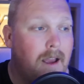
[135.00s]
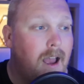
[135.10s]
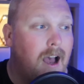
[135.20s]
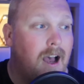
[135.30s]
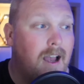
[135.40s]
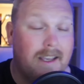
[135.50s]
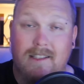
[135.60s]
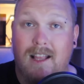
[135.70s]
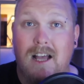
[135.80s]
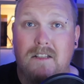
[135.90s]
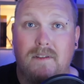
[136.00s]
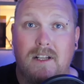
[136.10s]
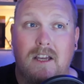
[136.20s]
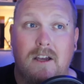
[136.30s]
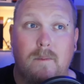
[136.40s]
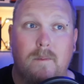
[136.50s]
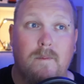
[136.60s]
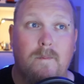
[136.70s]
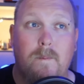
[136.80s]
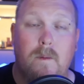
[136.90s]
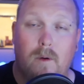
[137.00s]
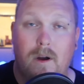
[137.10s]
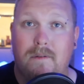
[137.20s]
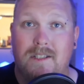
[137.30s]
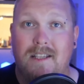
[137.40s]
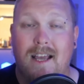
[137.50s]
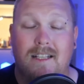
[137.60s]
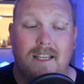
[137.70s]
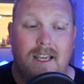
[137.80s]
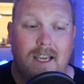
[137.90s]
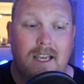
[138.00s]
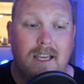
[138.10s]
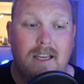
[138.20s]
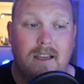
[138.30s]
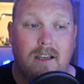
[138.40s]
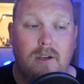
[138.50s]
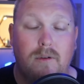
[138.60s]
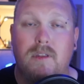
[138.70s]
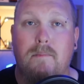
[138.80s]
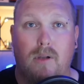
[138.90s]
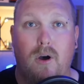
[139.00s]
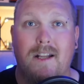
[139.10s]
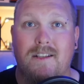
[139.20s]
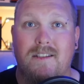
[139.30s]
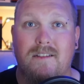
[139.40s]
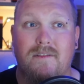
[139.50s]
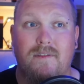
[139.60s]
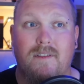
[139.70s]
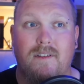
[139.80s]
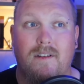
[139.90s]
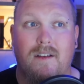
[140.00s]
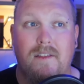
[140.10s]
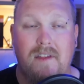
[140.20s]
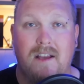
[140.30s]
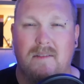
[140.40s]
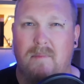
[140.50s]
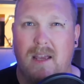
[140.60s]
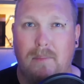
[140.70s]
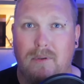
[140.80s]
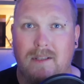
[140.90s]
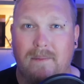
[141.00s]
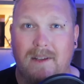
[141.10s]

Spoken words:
His last video where he was attacked, he cured the blindness of 1,000 people or something.